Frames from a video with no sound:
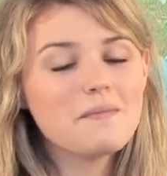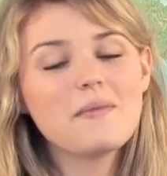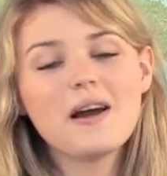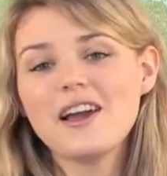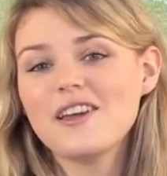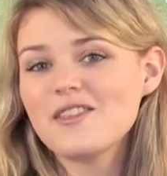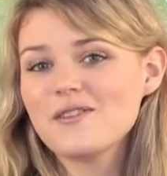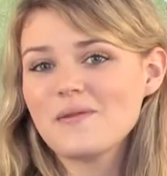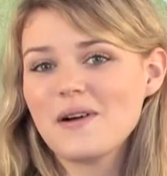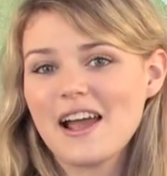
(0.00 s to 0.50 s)

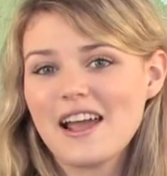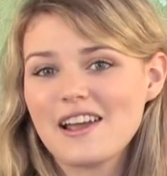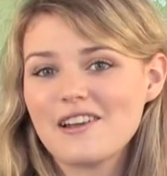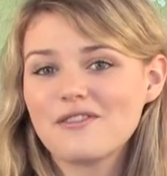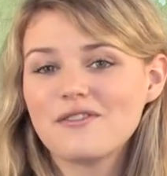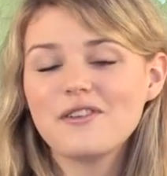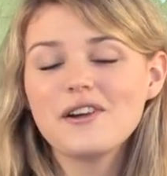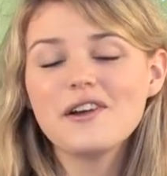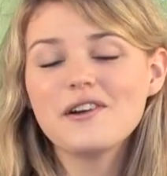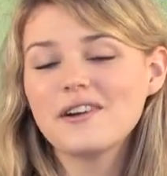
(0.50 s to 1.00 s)
By the way,
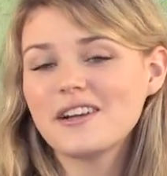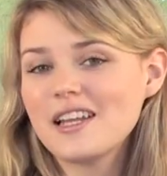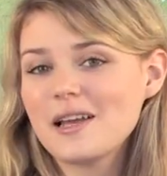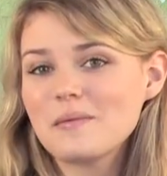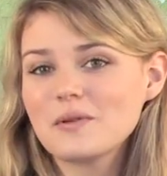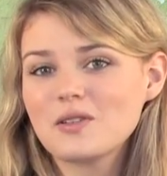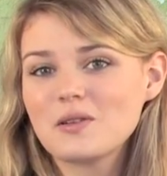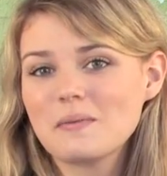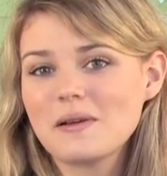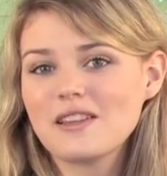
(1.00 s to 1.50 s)
if we are
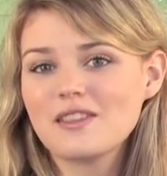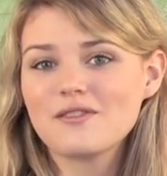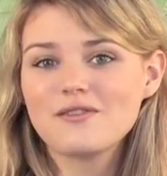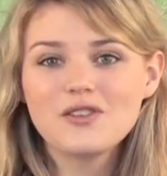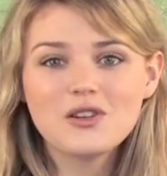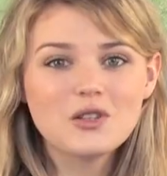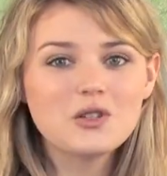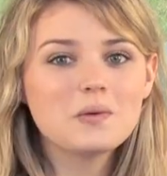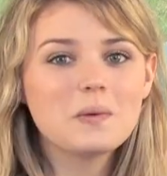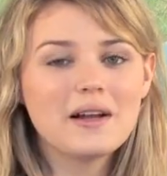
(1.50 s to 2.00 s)
unable to make the
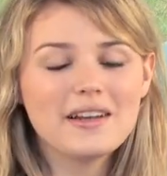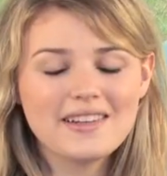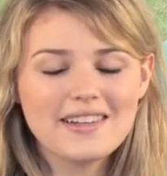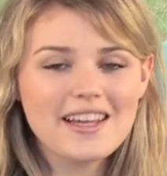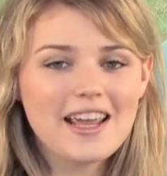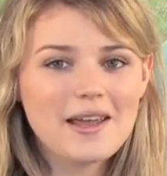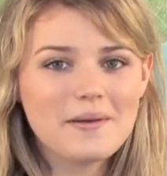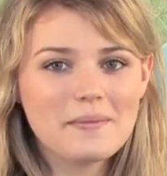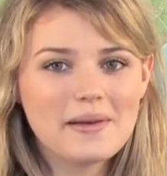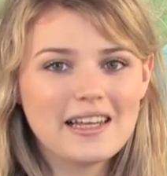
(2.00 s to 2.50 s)
full
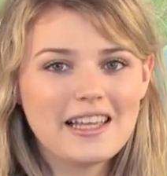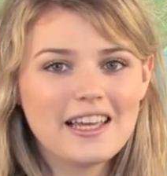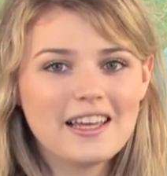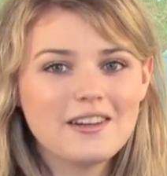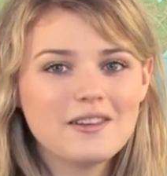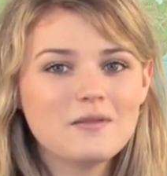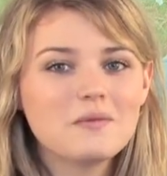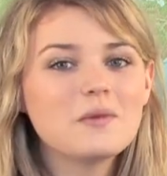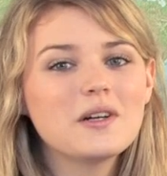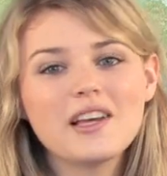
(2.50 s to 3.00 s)
twenty-eight
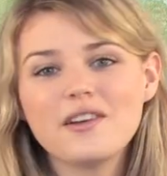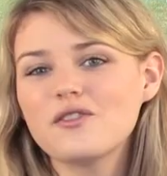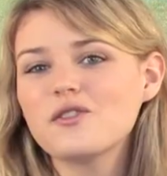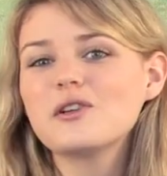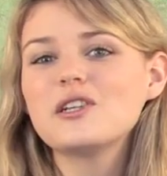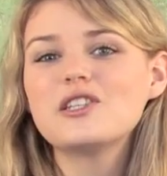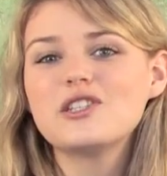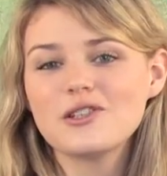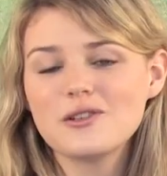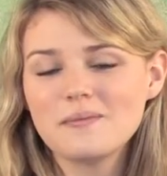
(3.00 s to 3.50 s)
million, whatever
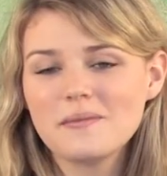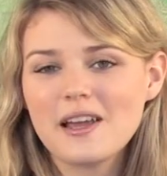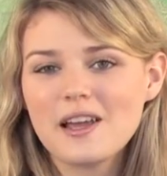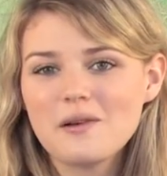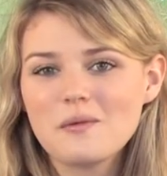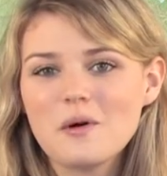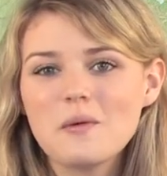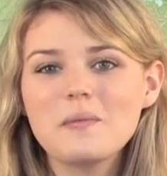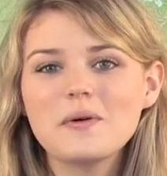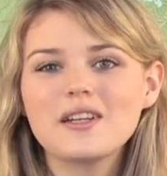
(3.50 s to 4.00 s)
we do
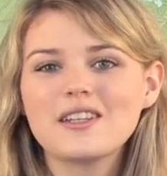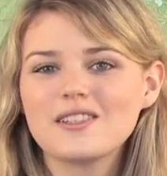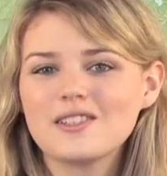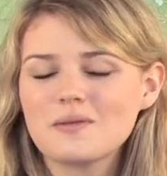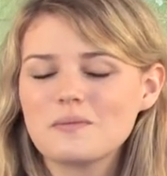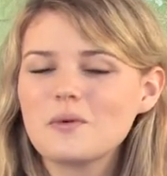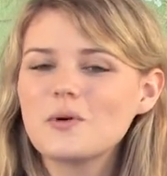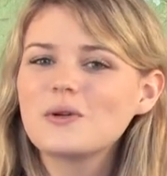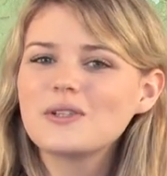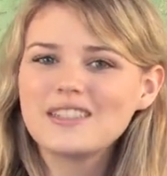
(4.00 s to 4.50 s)
make, we'll put
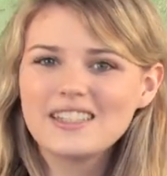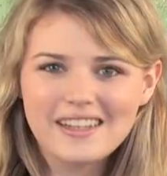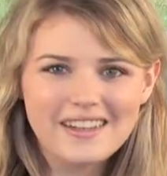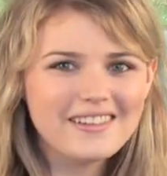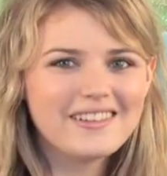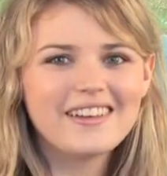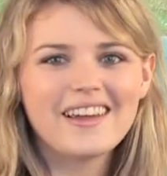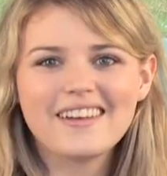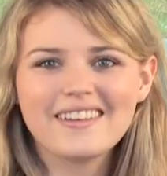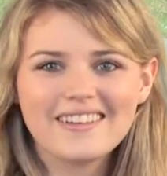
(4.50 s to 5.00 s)
into more
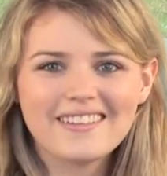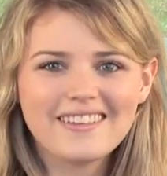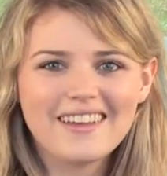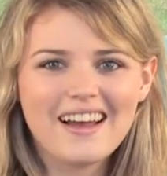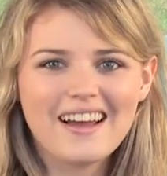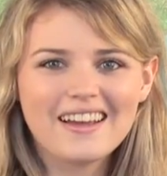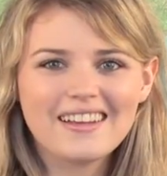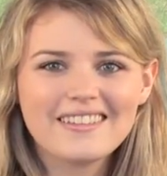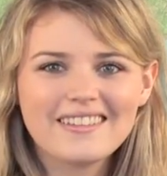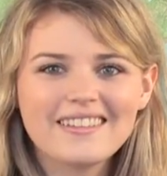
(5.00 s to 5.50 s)
t-shirt
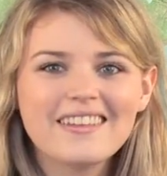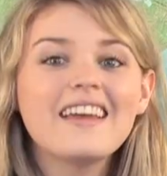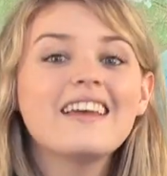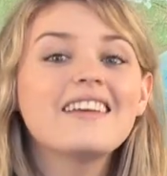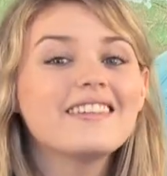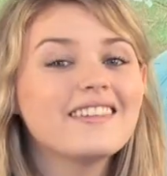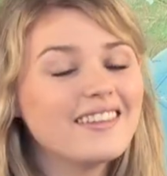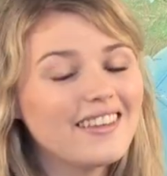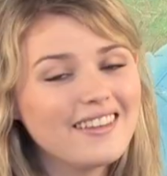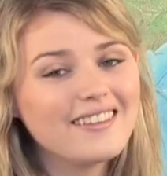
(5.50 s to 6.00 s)
designs.
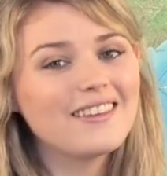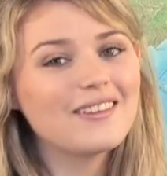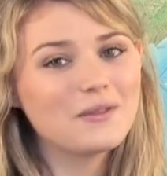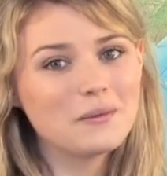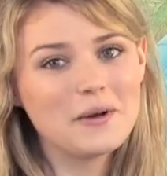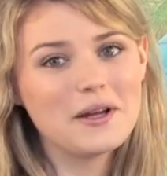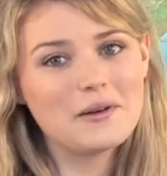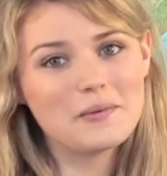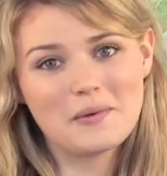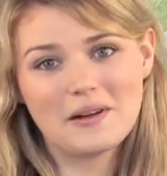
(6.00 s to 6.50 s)
So this is
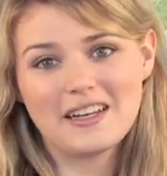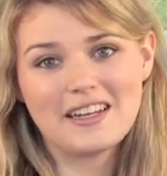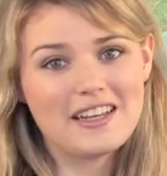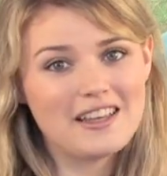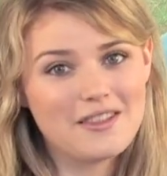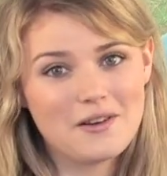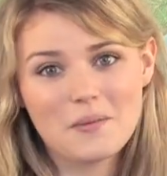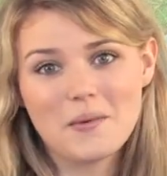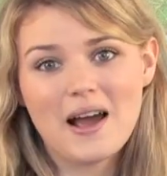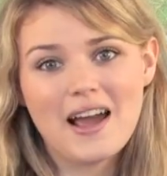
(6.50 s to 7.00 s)
win-win
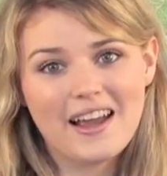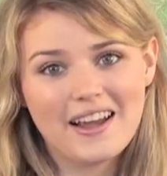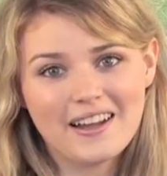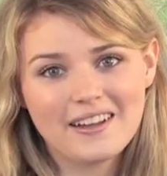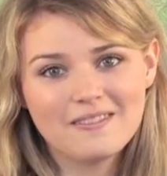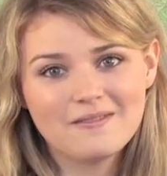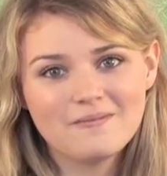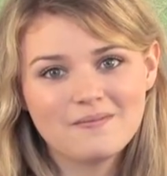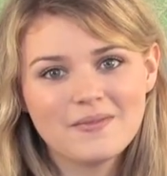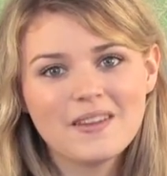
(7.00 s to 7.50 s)
either way.